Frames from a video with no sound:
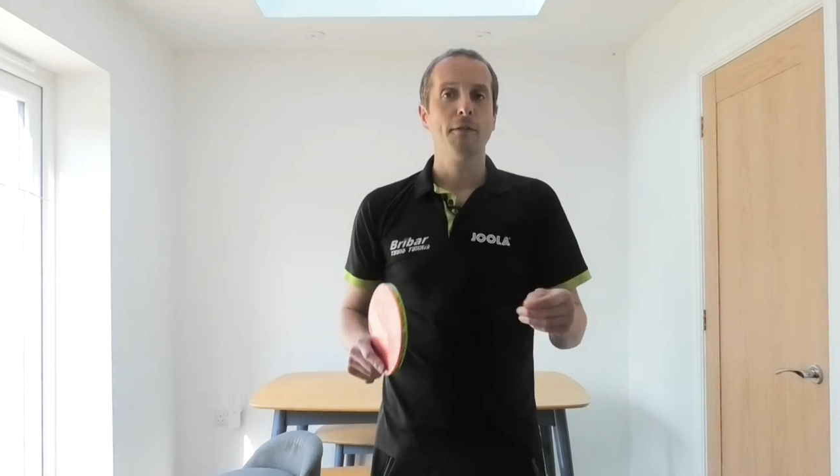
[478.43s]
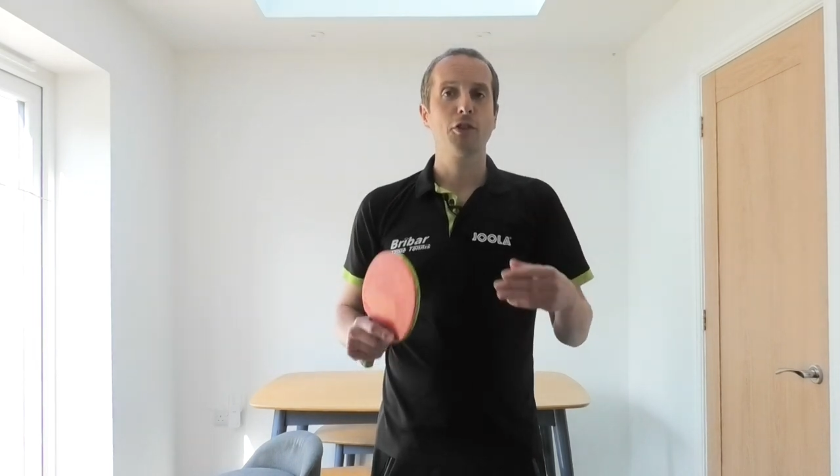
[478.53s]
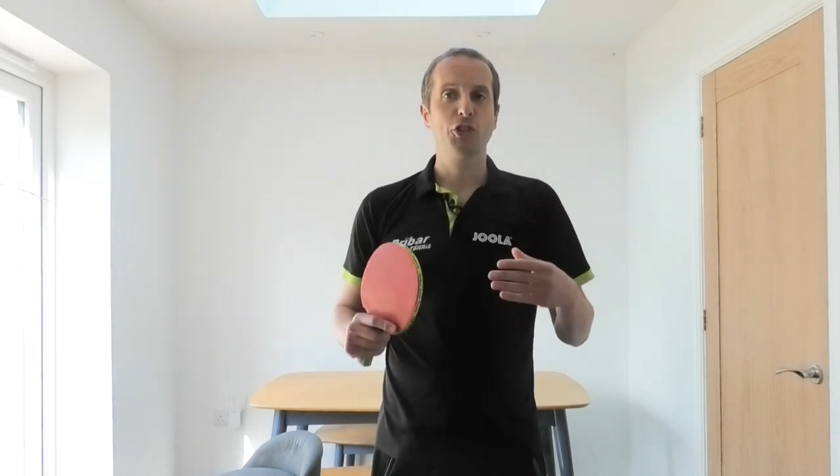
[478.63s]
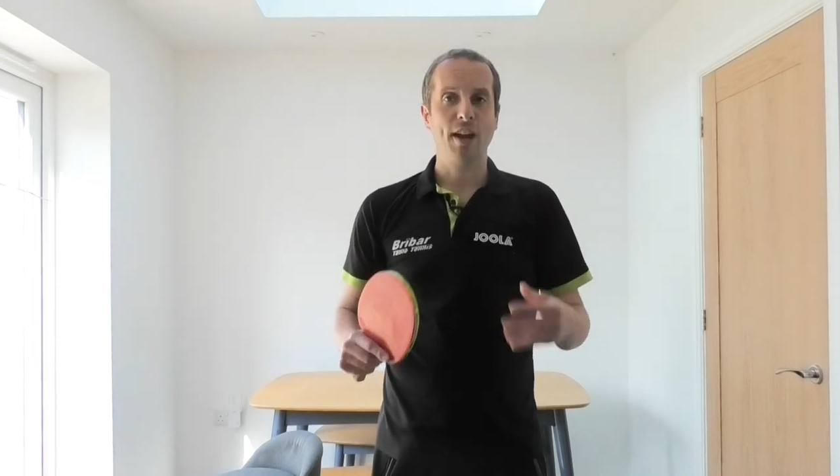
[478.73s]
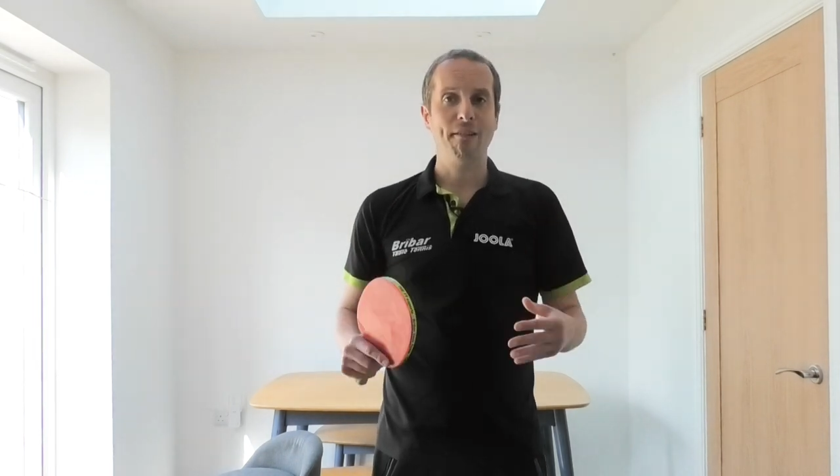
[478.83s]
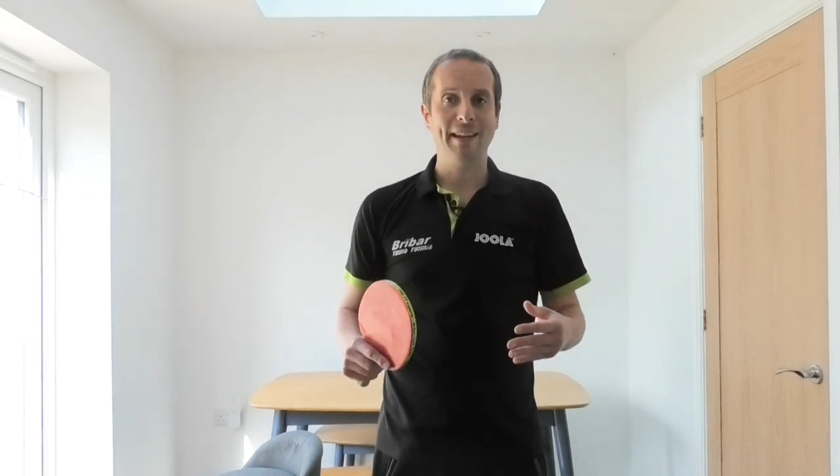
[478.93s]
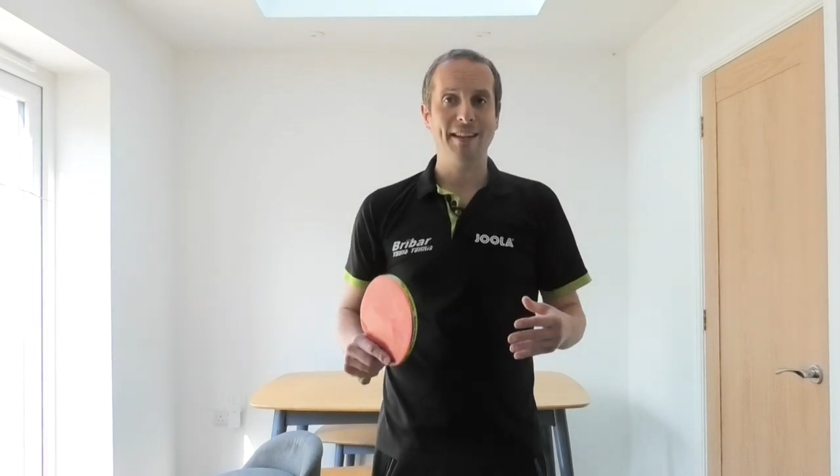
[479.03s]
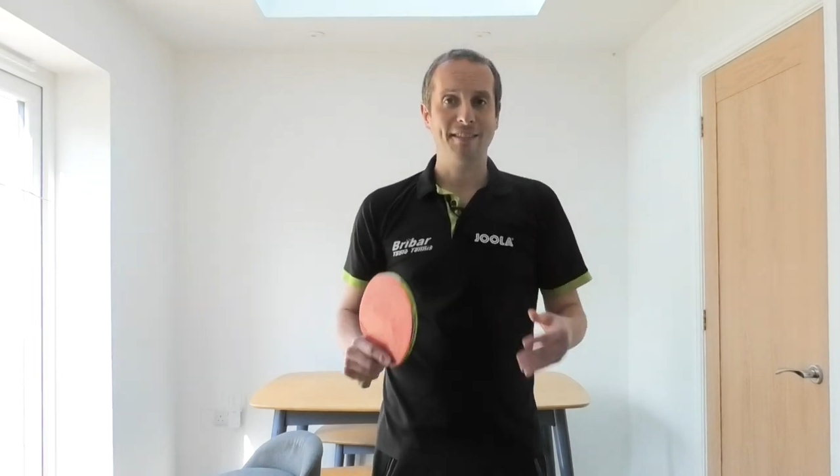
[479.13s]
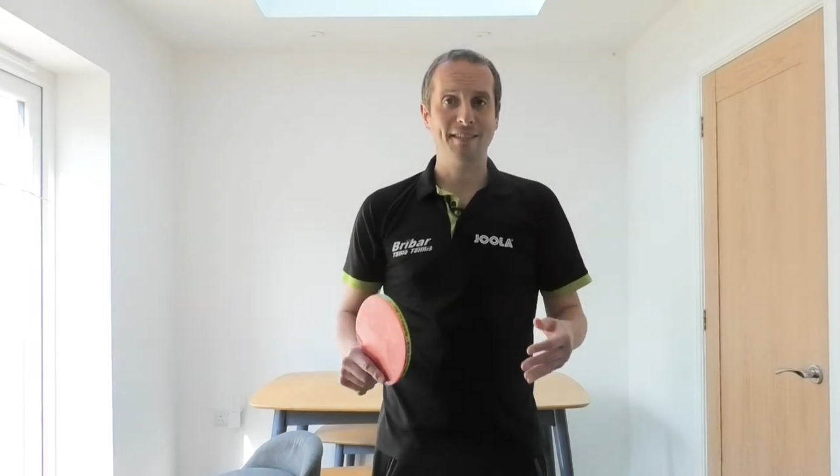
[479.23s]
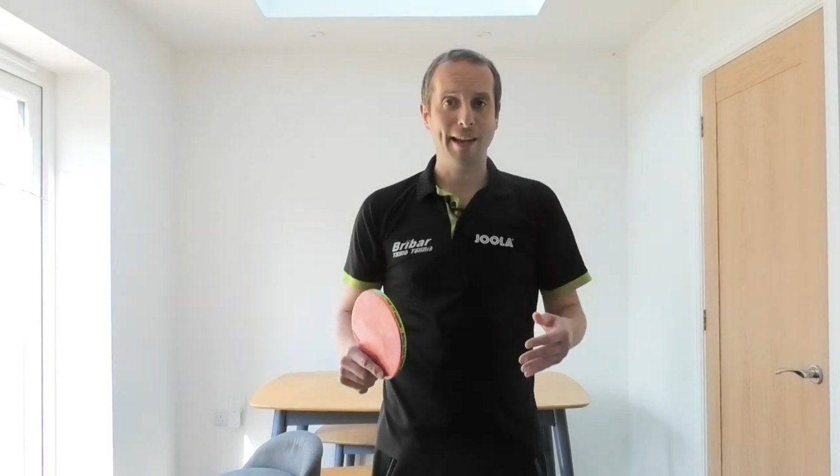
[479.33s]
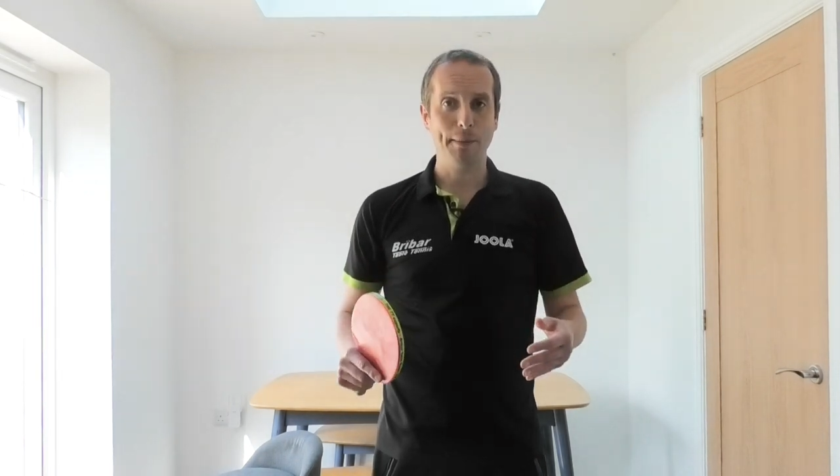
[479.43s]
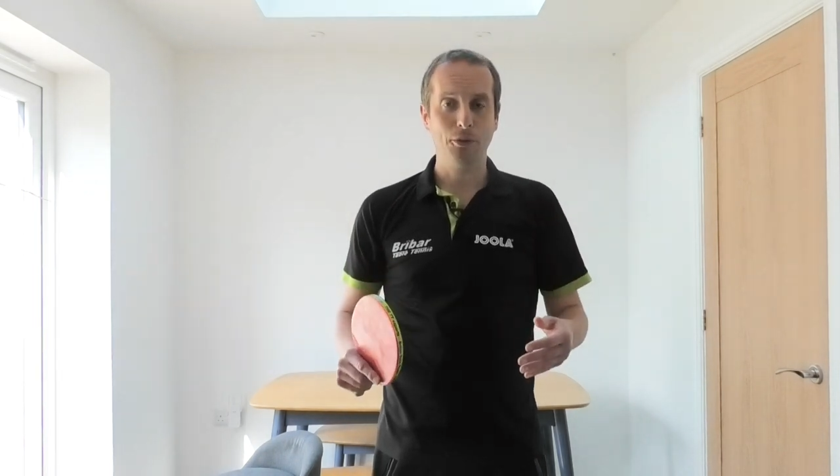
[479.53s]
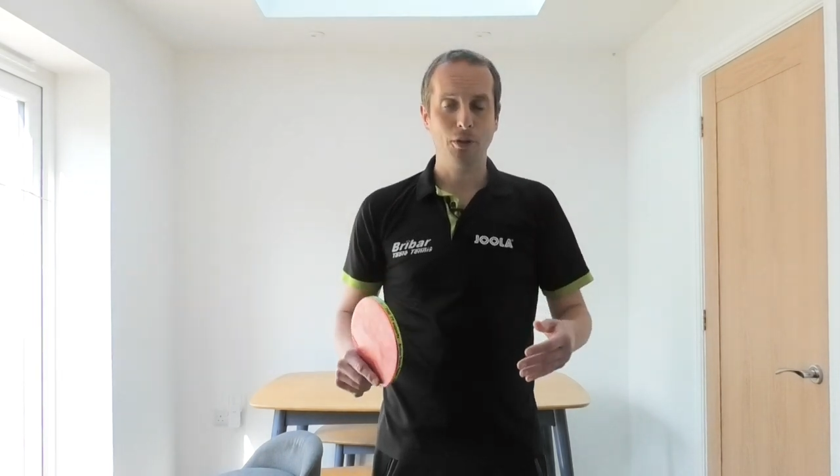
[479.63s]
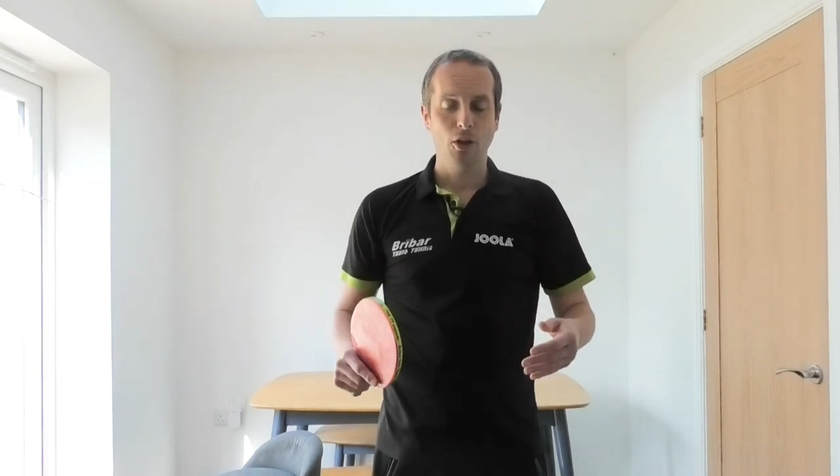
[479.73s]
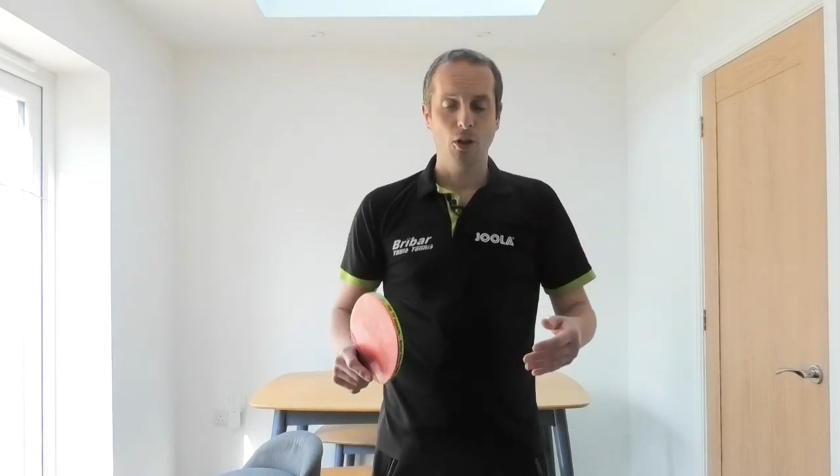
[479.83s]
for sharing his
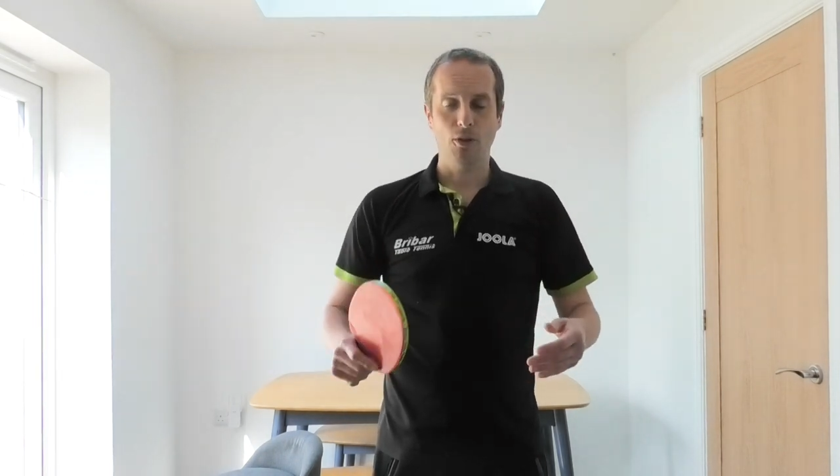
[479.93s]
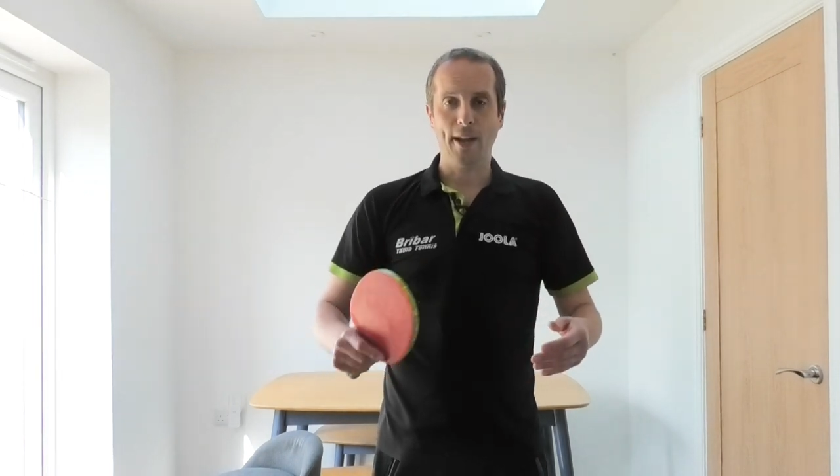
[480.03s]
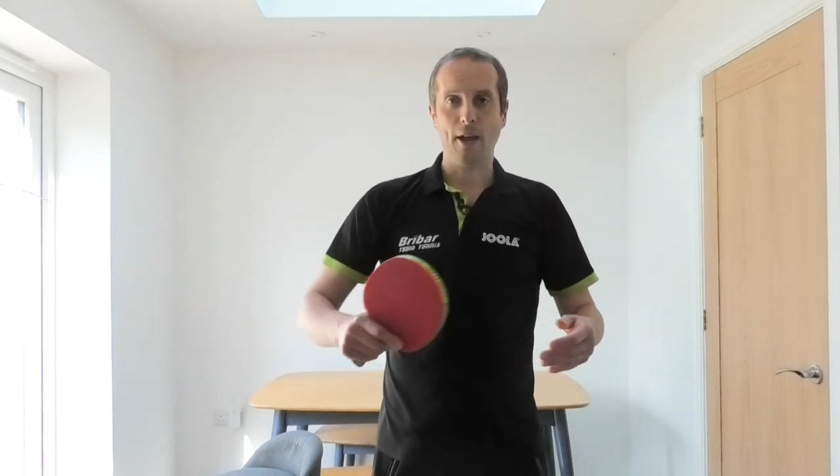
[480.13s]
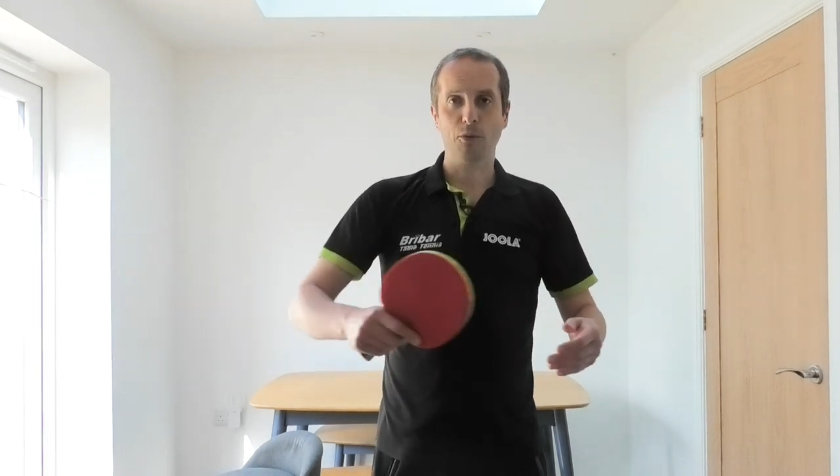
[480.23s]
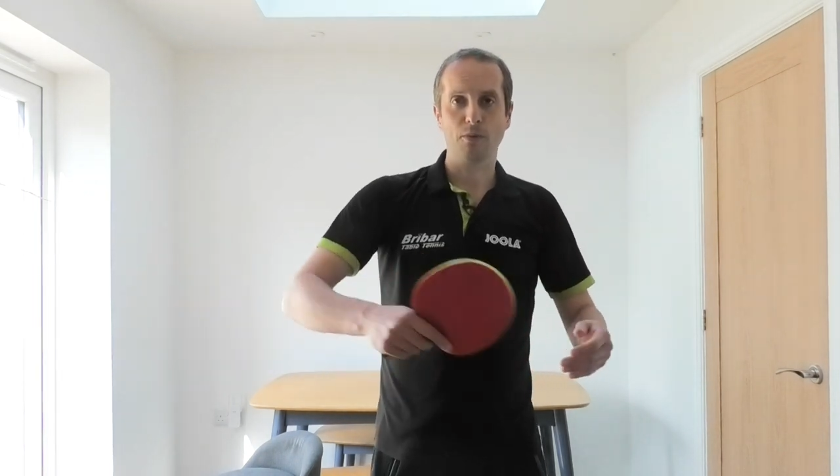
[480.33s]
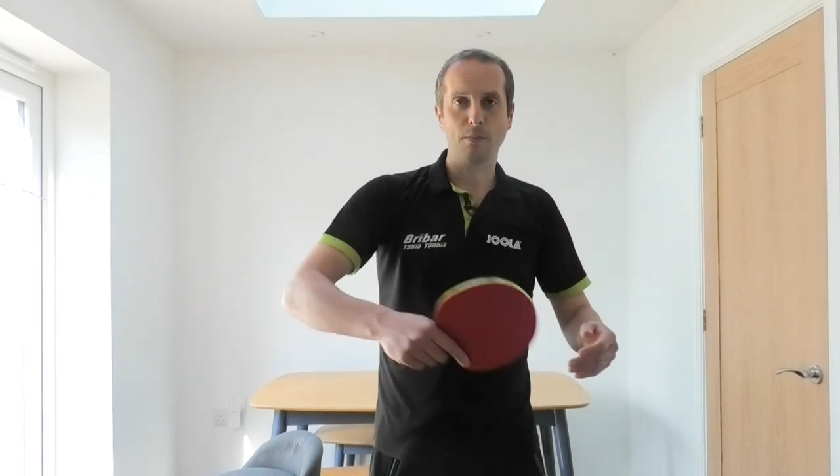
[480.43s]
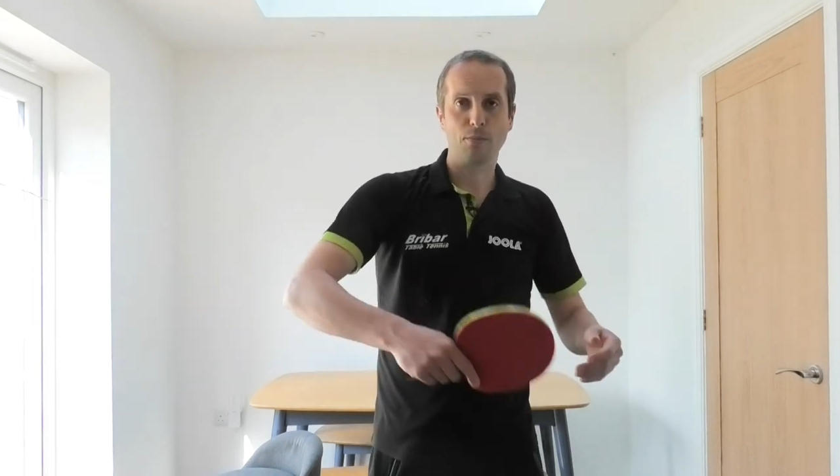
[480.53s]
tips on how to